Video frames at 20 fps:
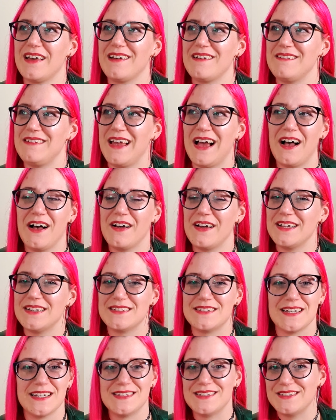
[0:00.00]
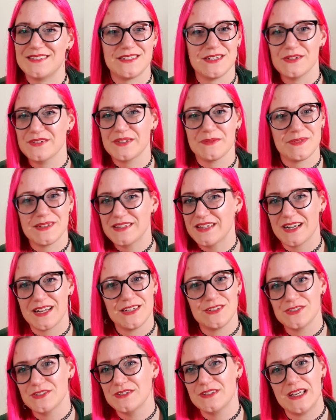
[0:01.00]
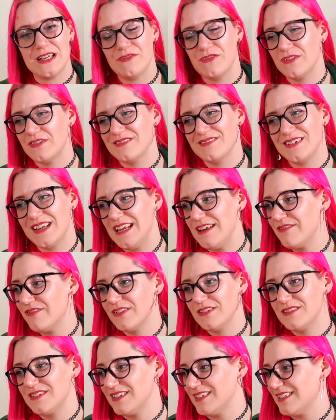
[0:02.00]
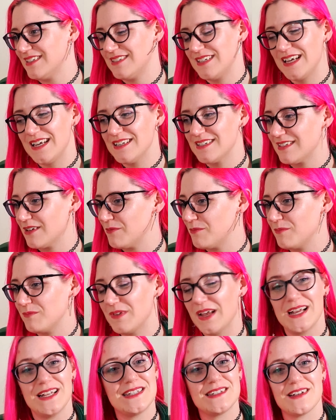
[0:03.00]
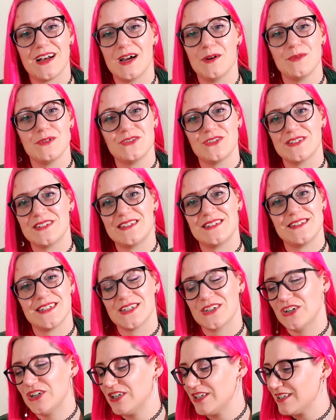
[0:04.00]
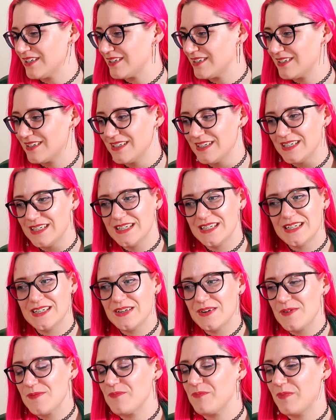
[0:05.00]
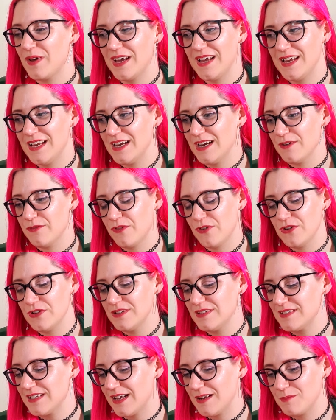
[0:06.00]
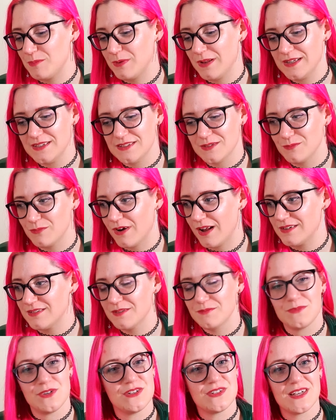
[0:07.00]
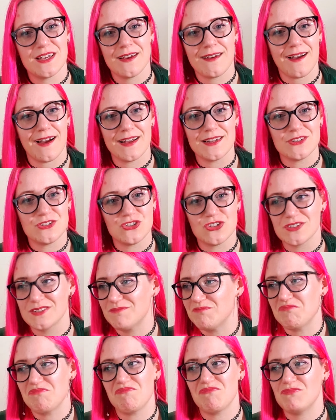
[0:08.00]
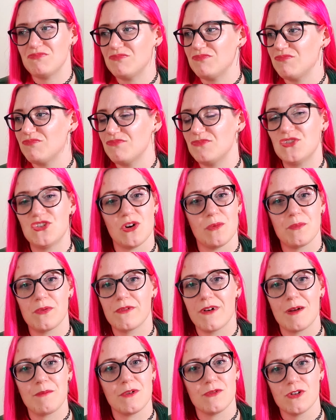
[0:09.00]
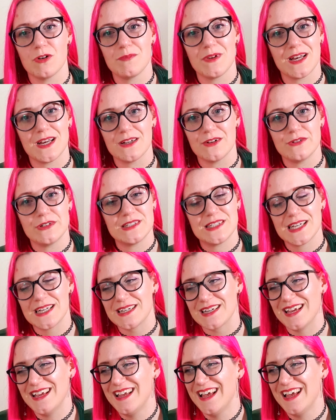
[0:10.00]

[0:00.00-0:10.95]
yeah, it's still something that I do even to this day. Some nights I will just stick on my earphones and play some random music and just jump around my room like a lunatic